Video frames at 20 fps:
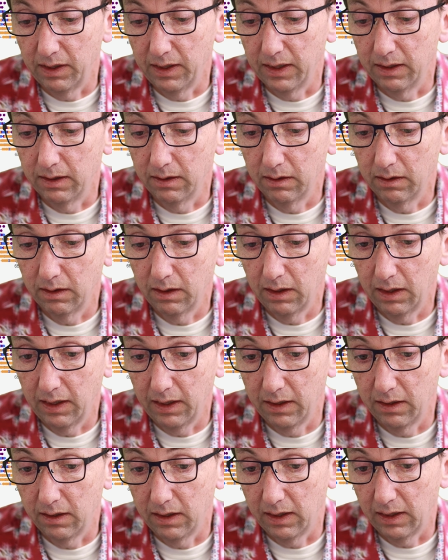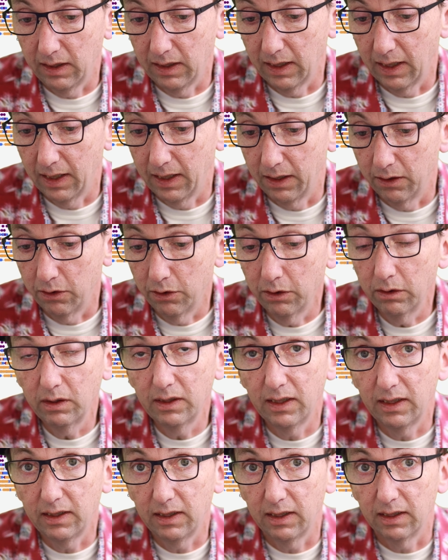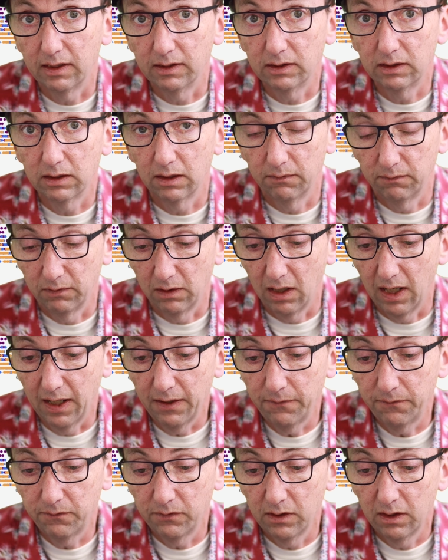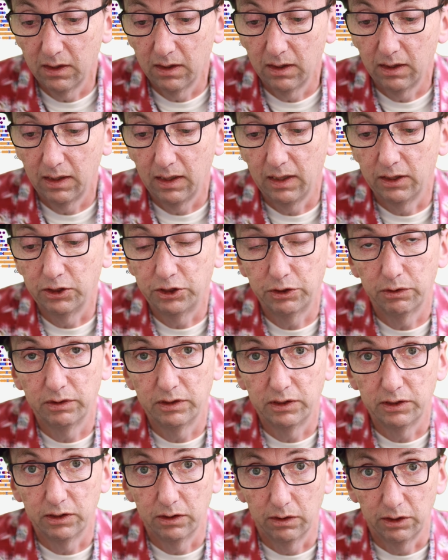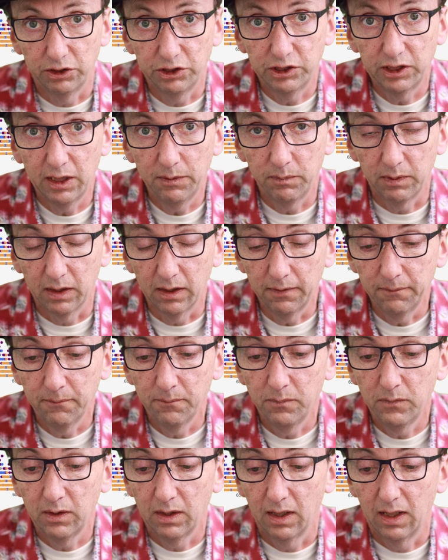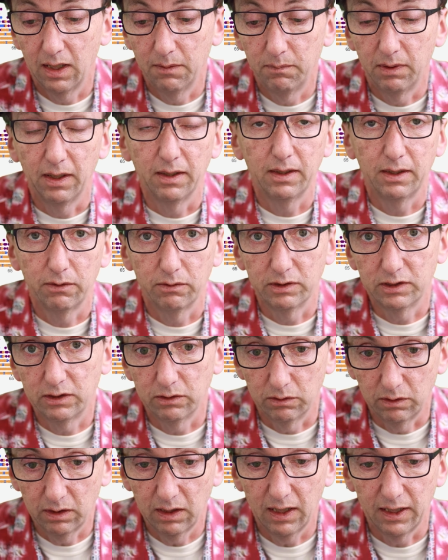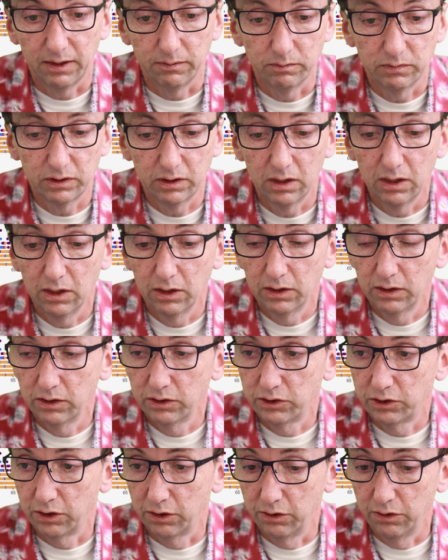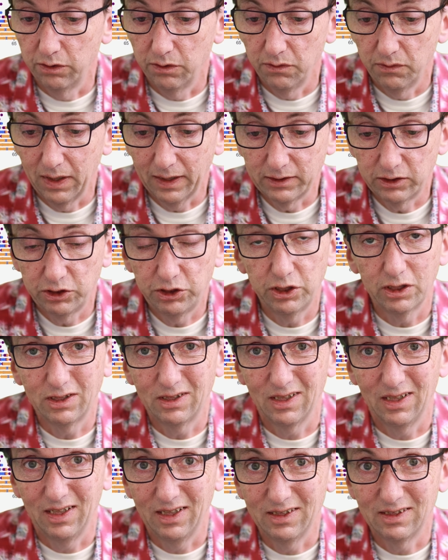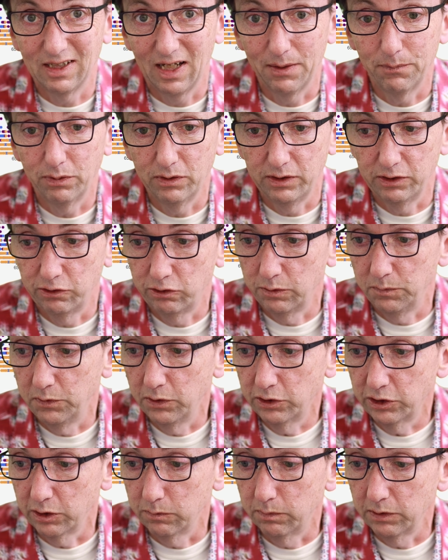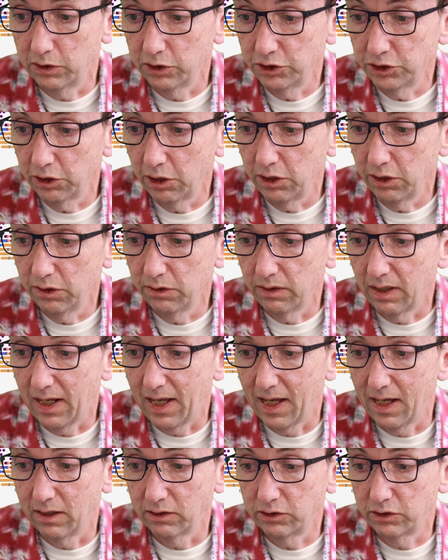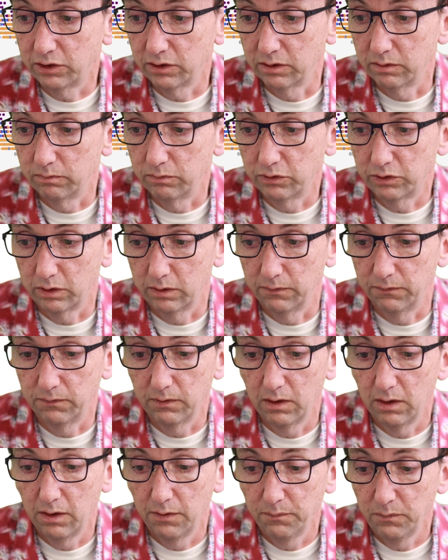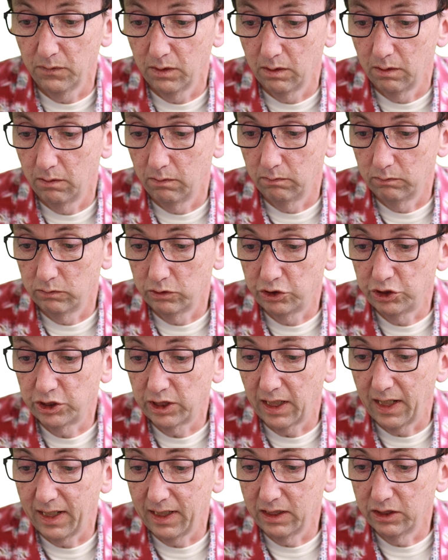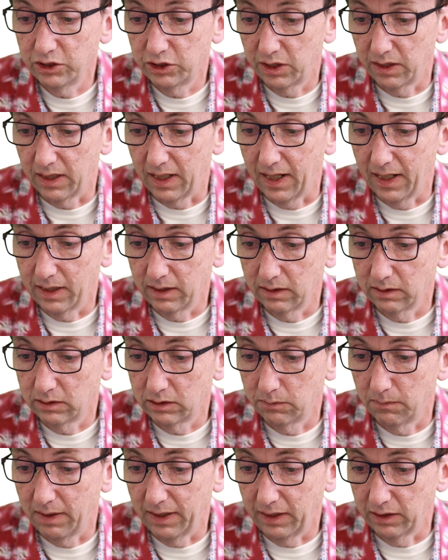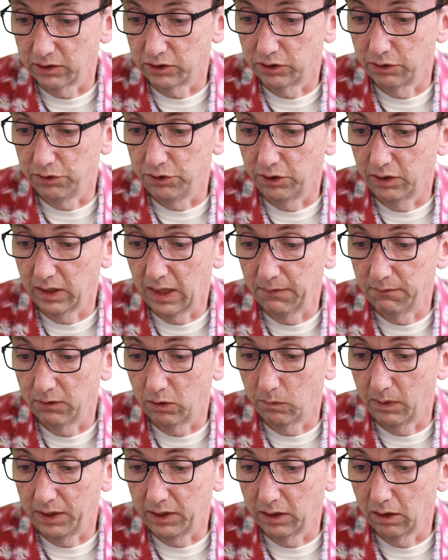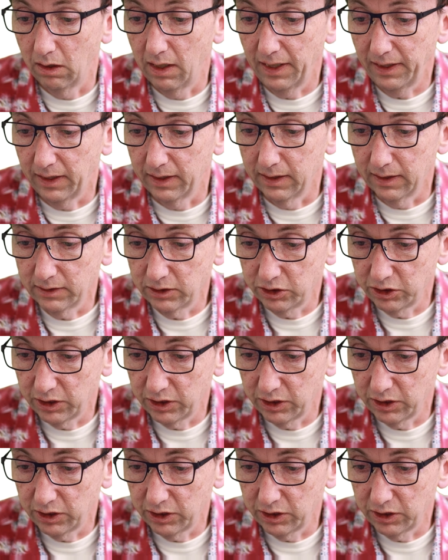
in the earlier years of life, insurance is a lot cheaper, but there are still claims. So that's just an example distribution. But to show you how to sort of change that to make it so you can have it the way you like it, let's